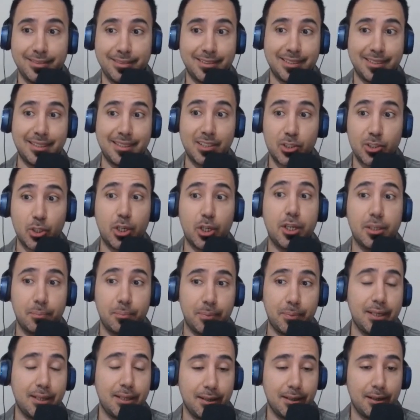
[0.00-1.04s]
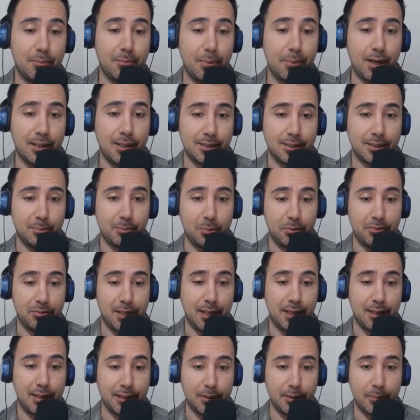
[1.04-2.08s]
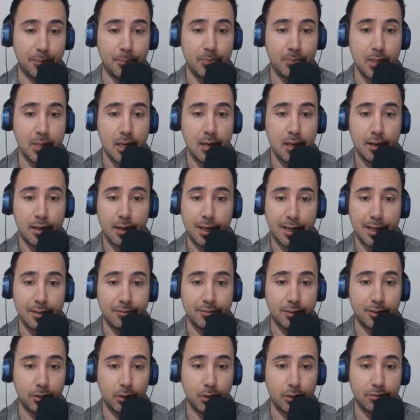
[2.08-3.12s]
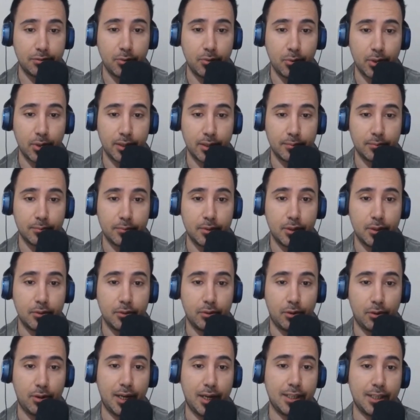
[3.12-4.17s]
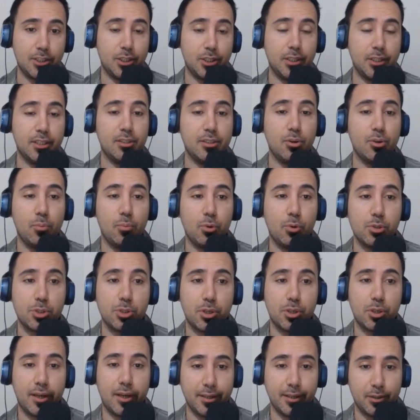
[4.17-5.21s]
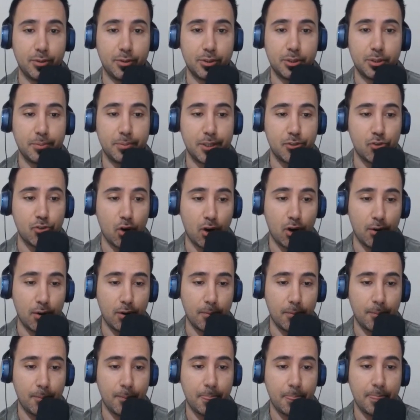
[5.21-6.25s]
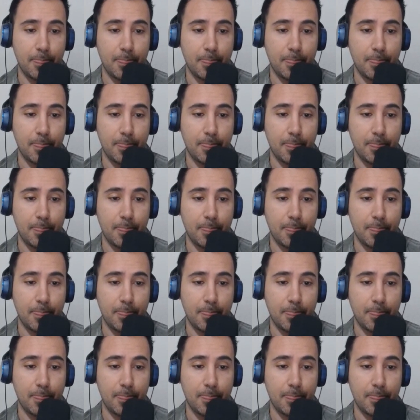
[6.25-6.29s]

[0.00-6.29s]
This could be a possible value. And if you look for it, there are actually no more triangles to be drawn.